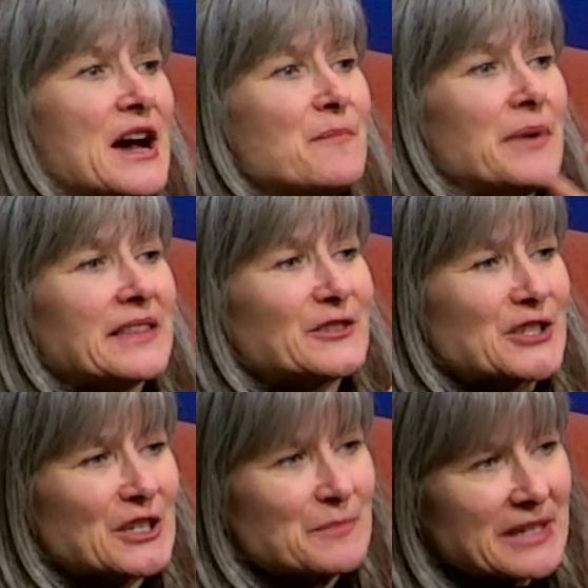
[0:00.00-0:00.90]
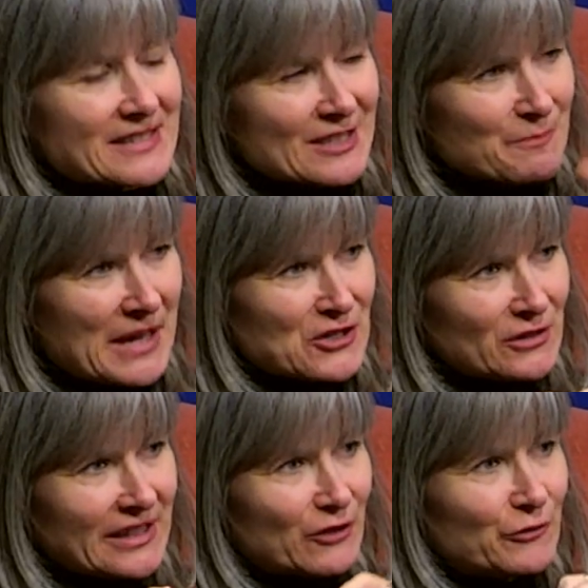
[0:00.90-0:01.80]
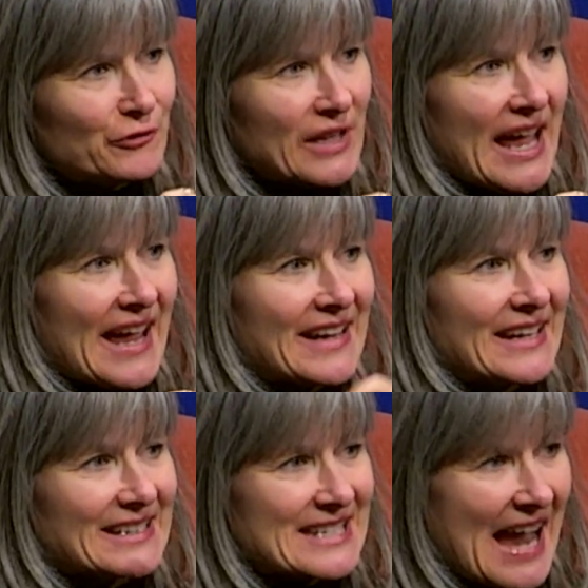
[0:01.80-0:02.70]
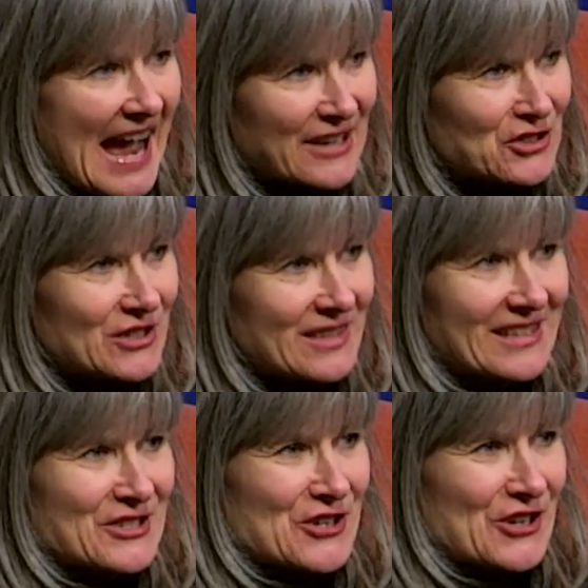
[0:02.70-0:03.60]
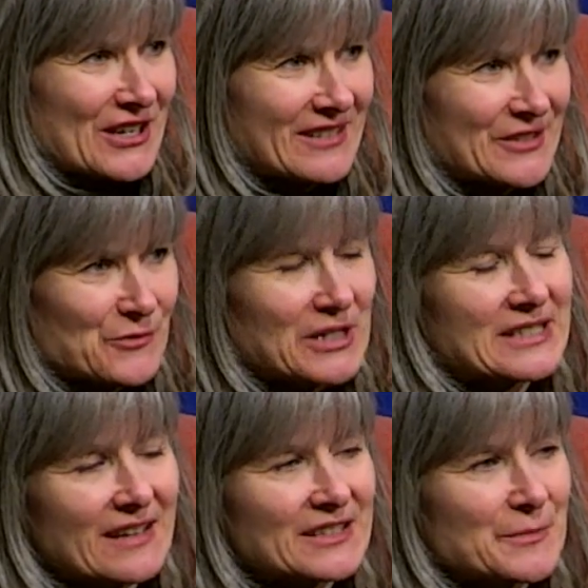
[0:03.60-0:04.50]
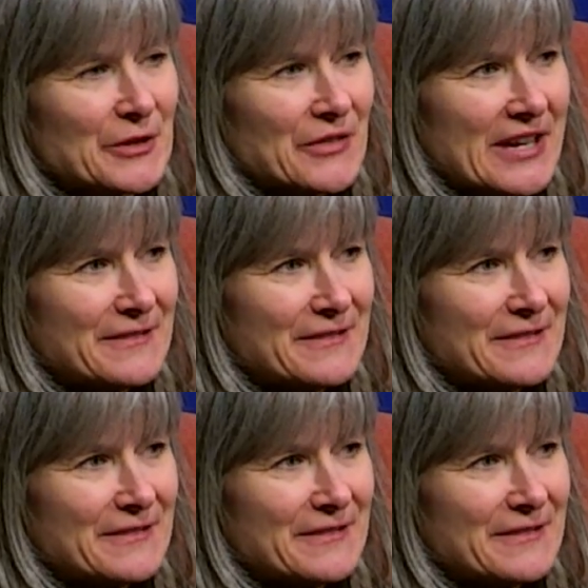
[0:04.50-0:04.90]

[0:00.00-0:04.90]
But there's going to be a special little flag attached this year. Do you want to tell us about that?